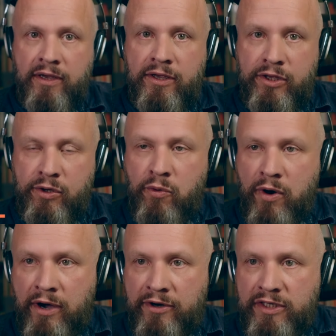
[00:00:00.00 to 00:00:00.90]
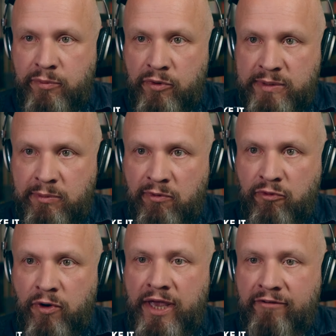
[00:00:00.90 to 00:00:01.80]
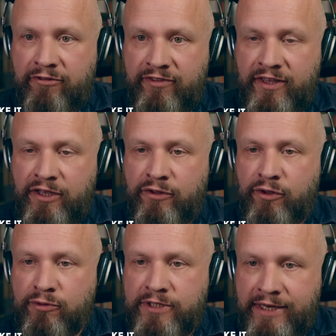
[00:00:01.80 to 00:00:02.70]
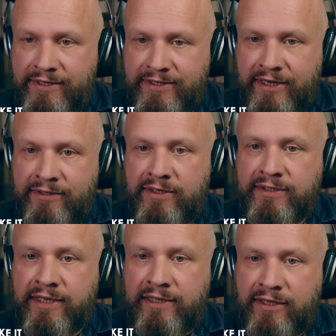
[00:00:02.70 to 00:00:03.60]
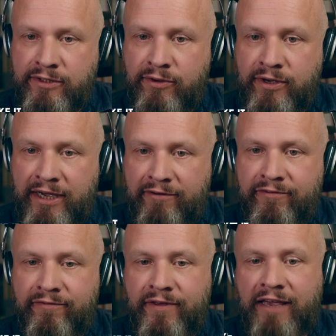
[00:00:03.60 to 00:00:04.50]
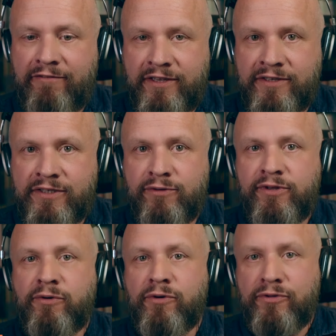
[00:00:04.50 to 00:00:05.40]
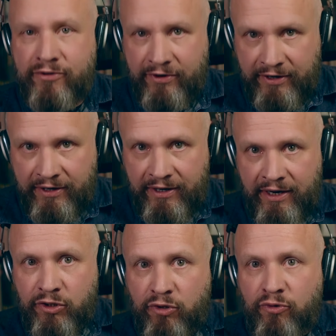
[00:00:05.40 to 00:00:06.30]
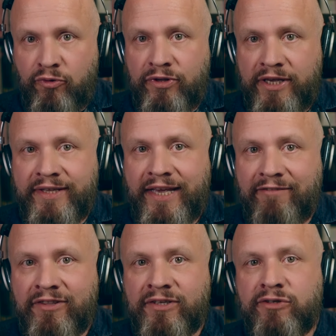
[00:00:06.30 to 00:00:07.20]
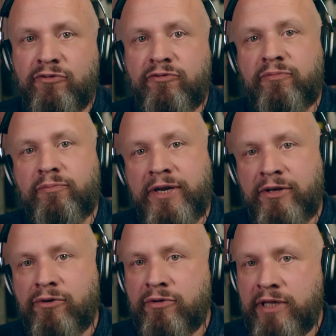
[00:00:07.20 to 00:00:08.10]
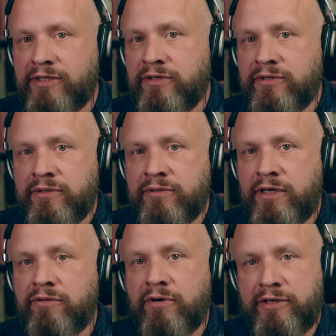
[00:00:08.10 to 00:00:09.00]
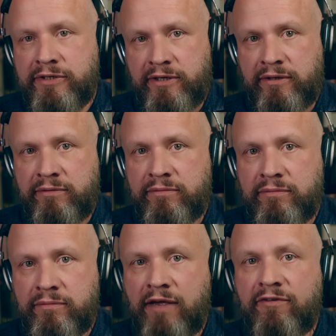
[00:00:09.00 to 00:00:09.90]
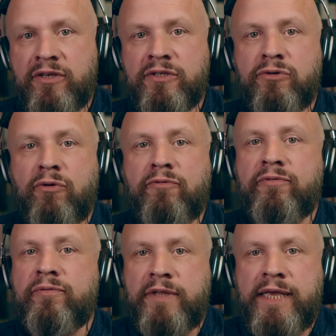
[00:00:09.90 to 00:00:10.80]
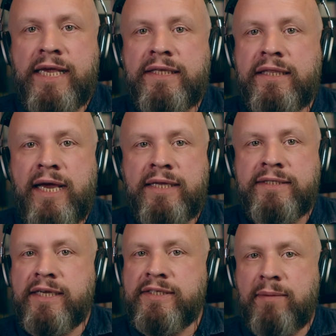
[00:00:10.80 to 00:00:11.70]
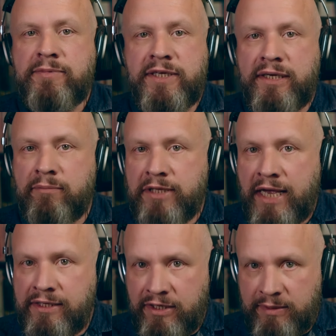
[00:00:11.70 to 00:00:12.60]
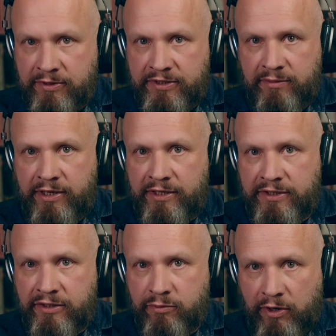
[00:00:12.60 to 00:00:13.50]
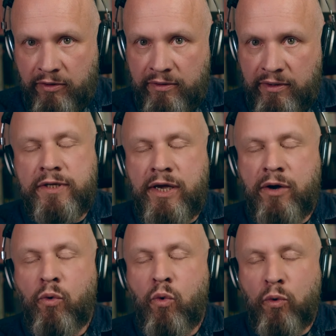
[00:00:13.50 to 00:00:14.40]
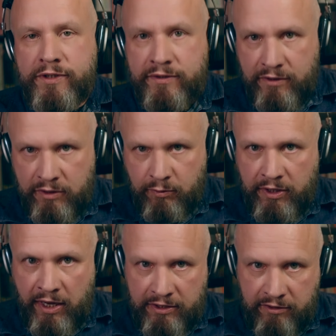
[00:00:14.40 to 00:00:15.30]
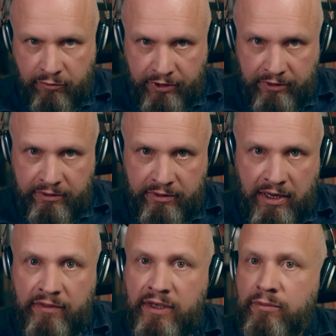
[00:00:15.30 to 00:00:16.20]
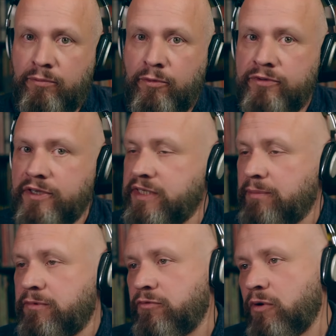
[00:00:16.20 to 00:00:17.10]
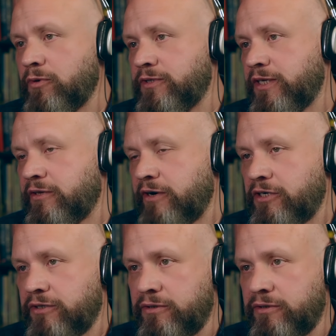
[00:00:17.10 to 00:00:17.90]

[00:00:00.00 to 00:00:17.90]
You are responsible for everything in your data centers unless you have evidence to the contrary. So you need evidence of bring your own license in writing. Evidence of the end clients accepting compliance responsibility as well. The auditors will ask for it, and they won't accept a verbal declaration.